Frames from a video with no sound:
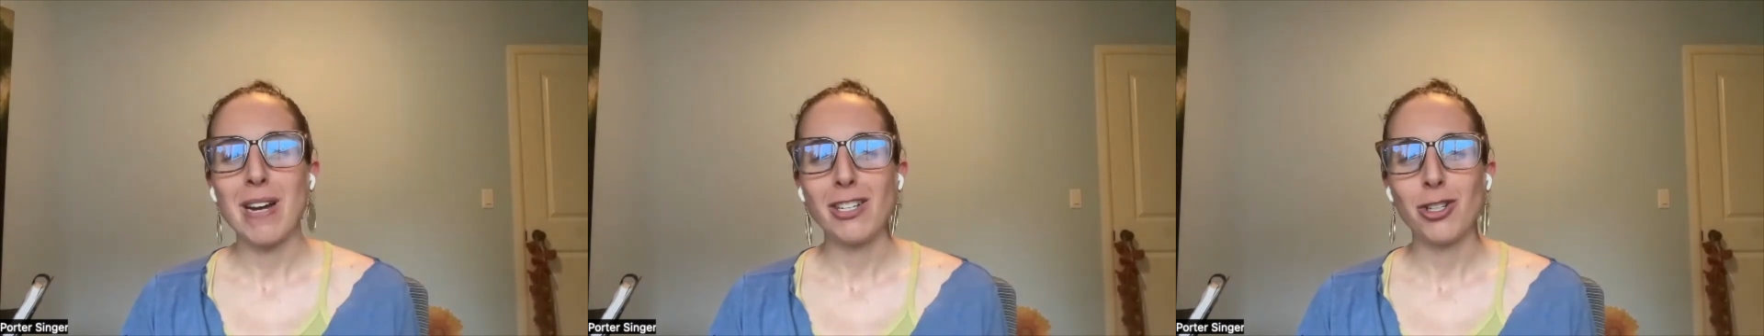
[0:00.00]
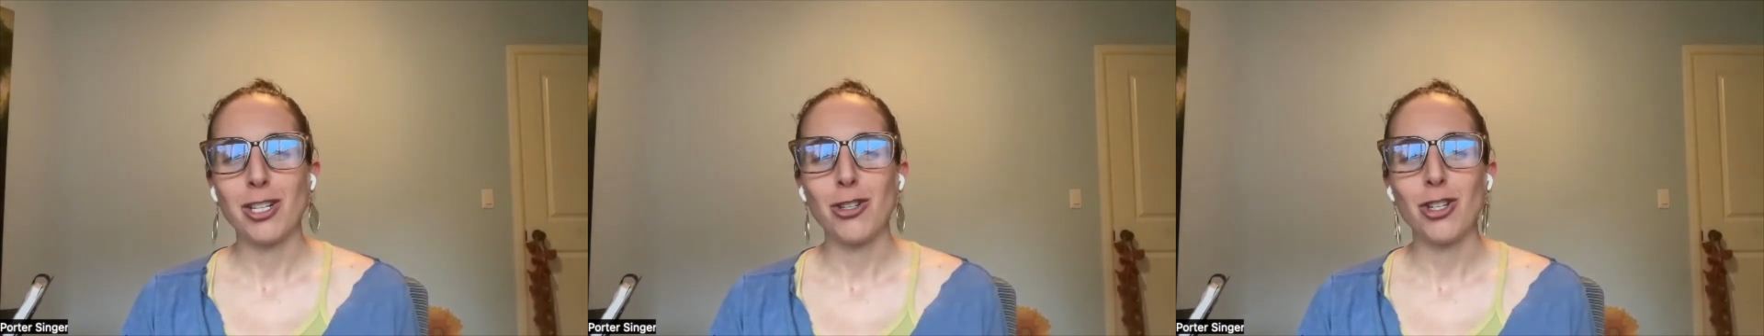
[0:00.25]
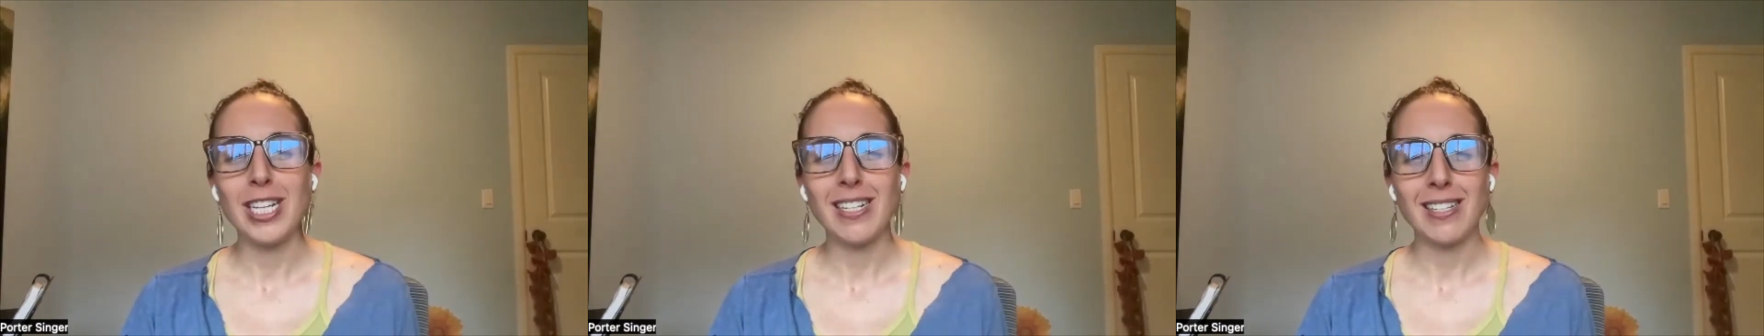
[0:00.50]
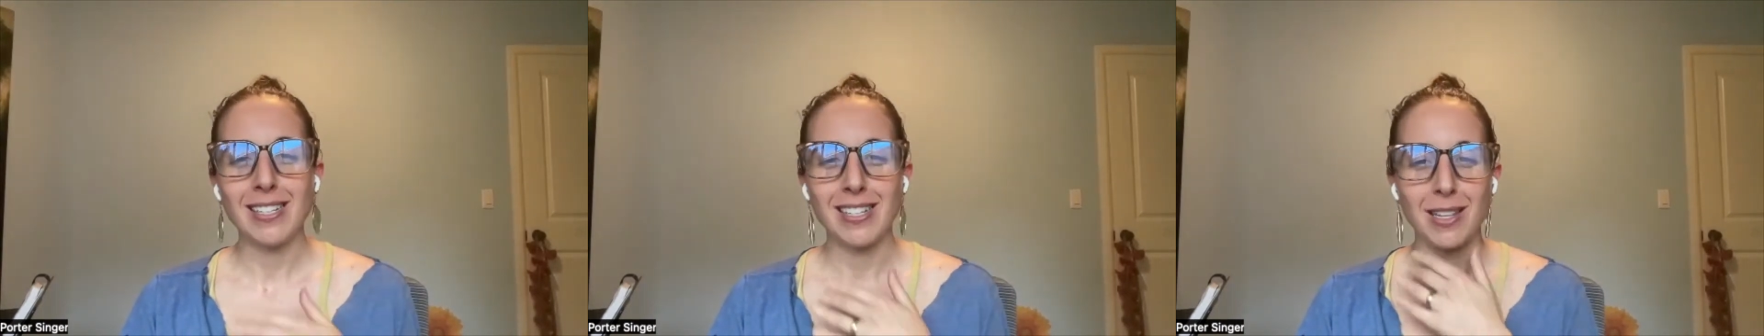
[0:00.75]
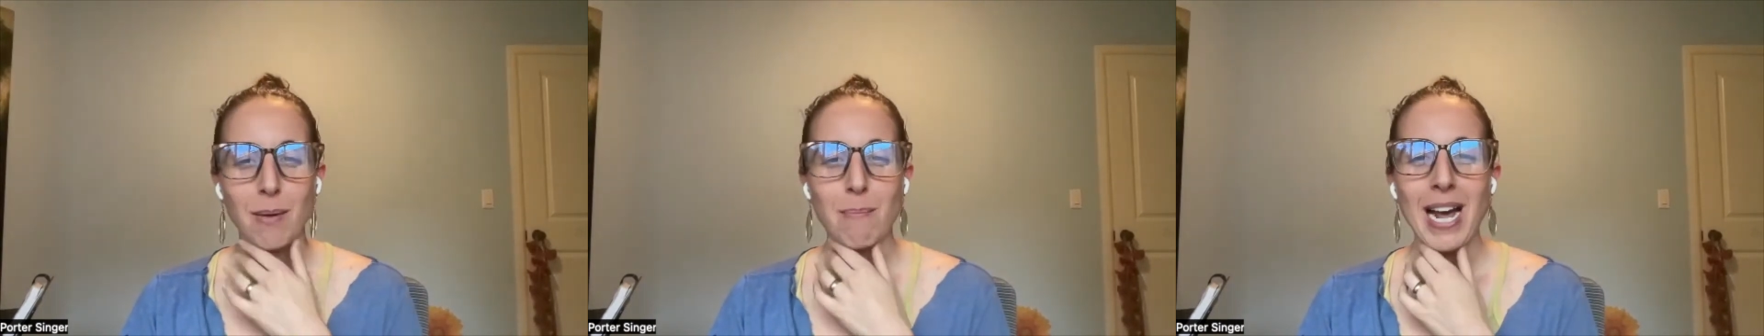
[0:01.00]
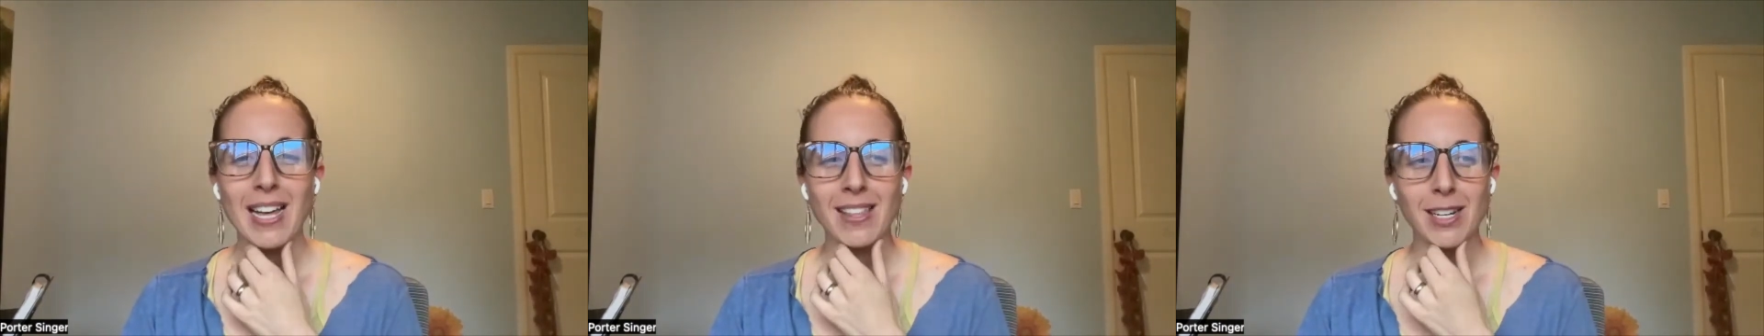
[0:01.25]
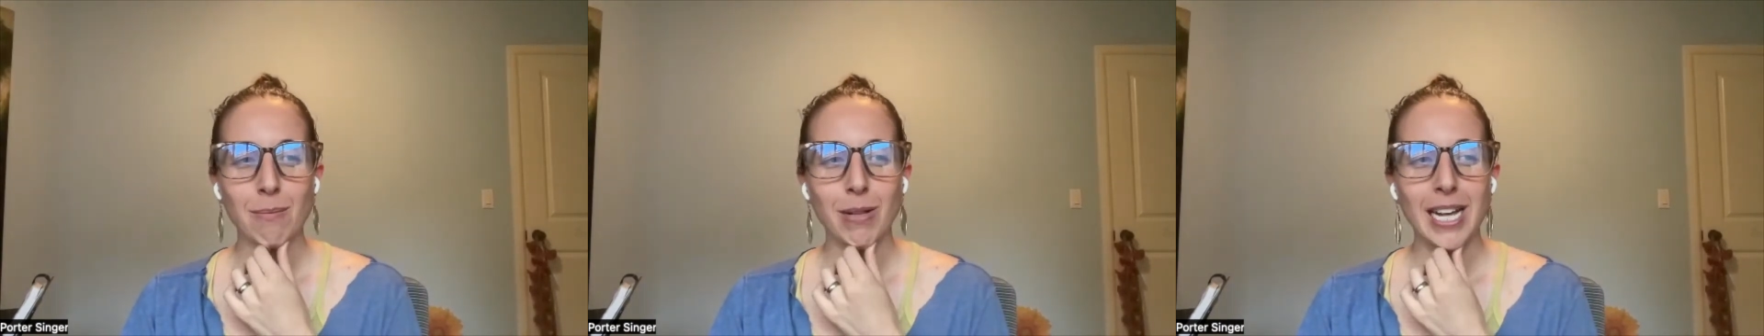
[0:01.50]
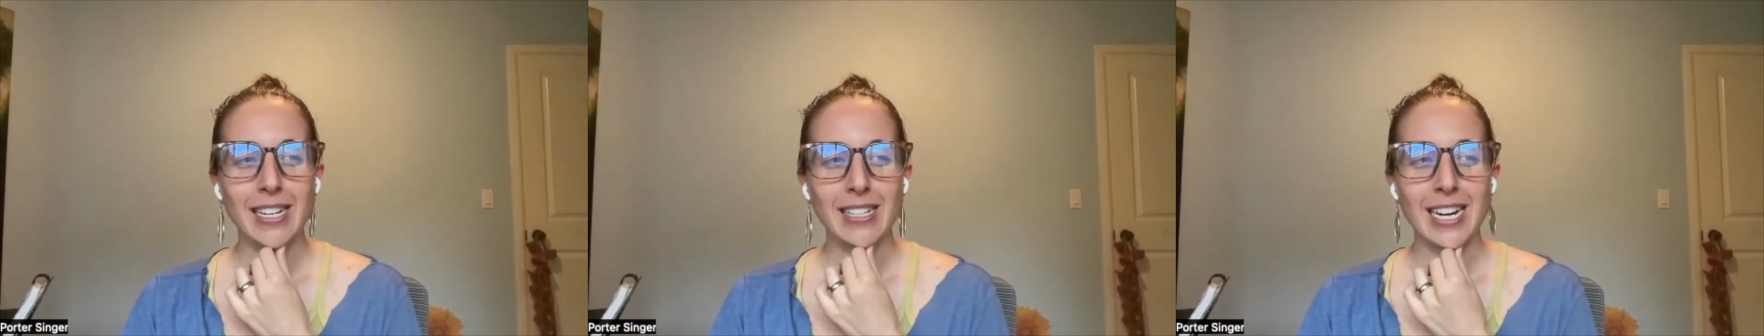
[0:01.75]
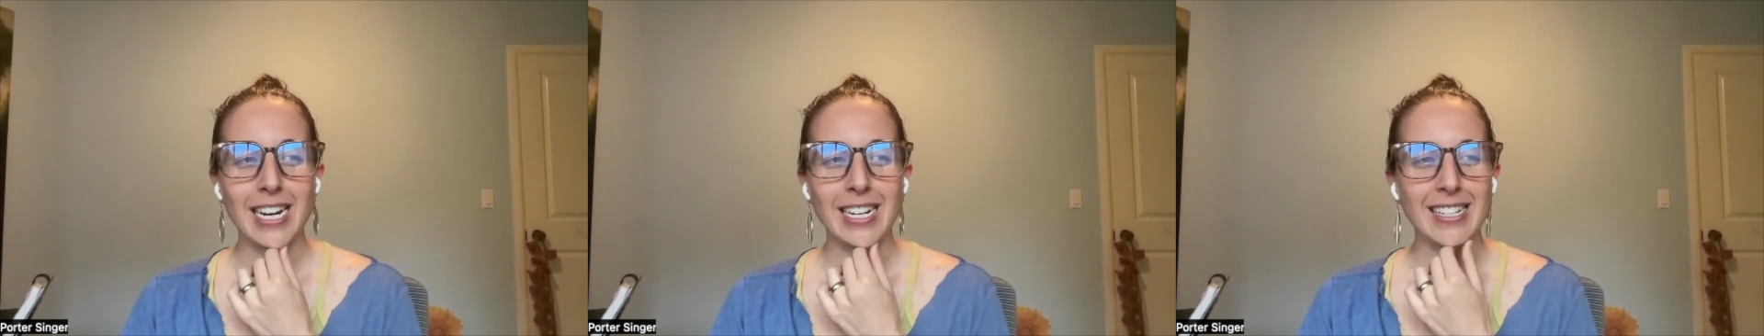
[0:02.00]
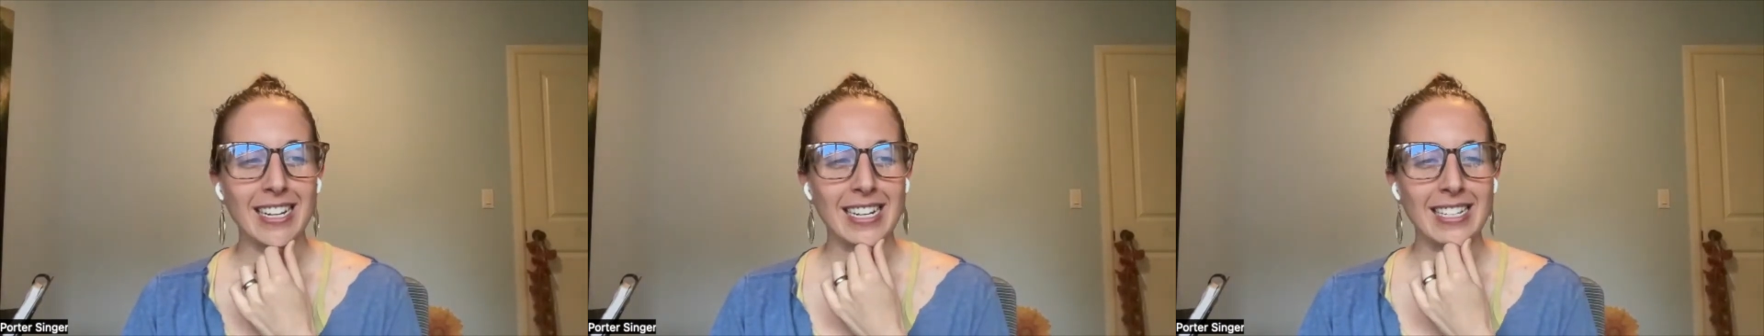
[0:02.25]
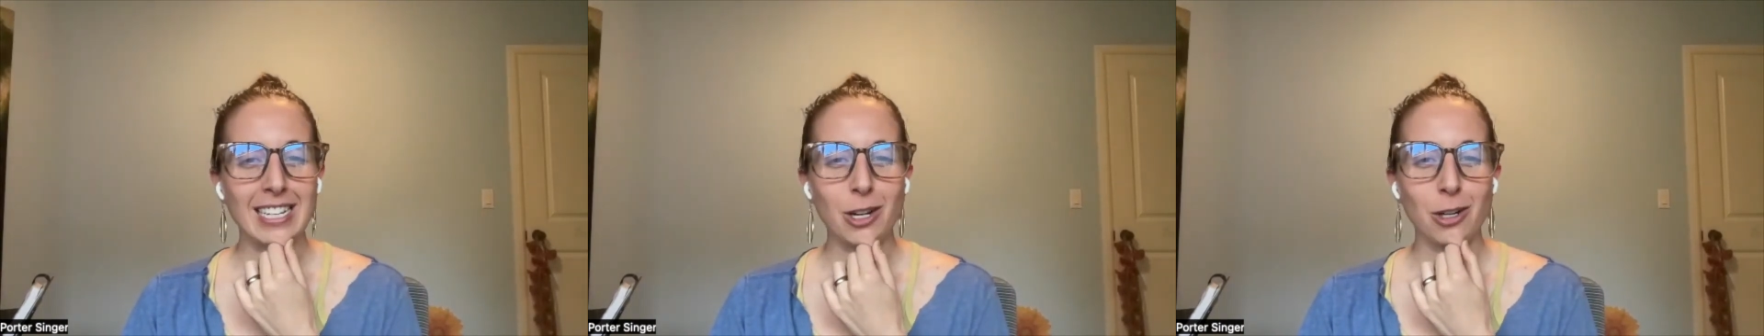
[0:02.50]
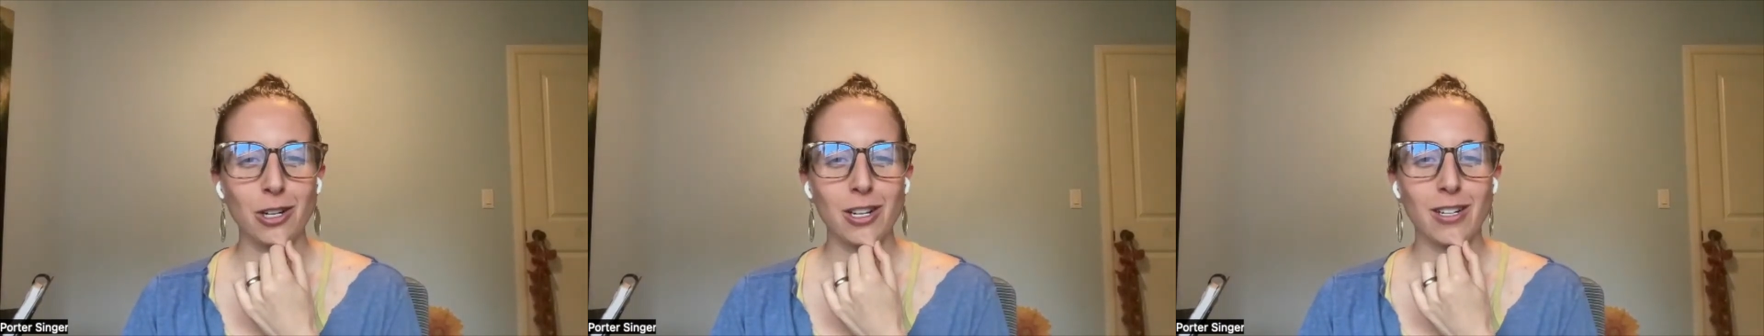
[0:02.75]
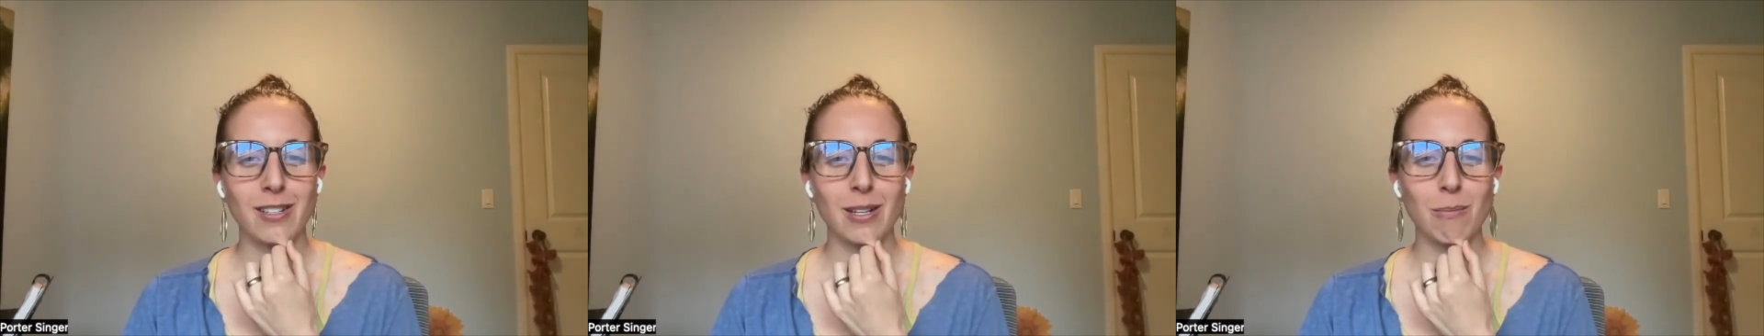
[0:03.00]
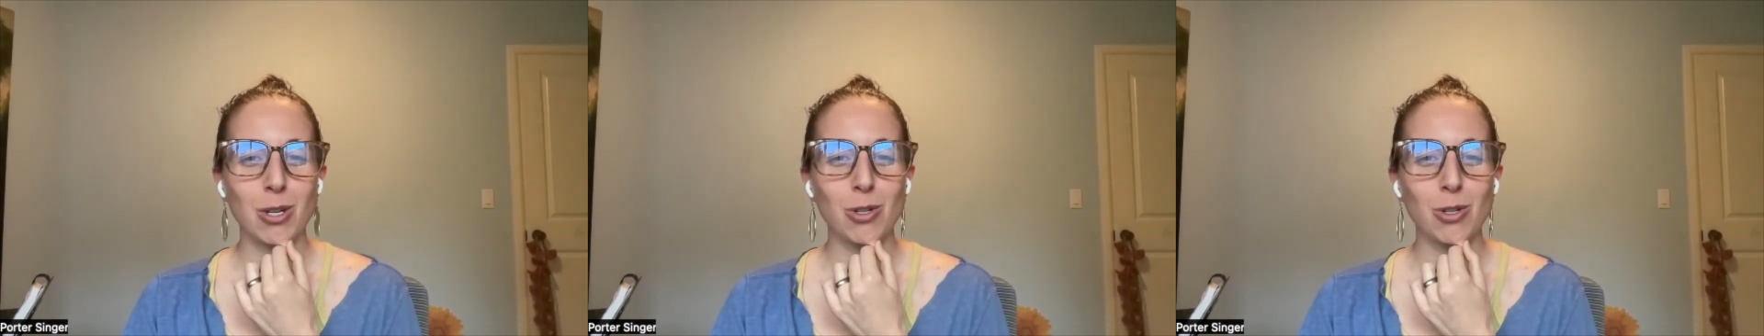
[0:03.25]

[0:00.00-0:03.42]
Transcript: mentioned Jesus in the bathtub last night because I guess he heard it on some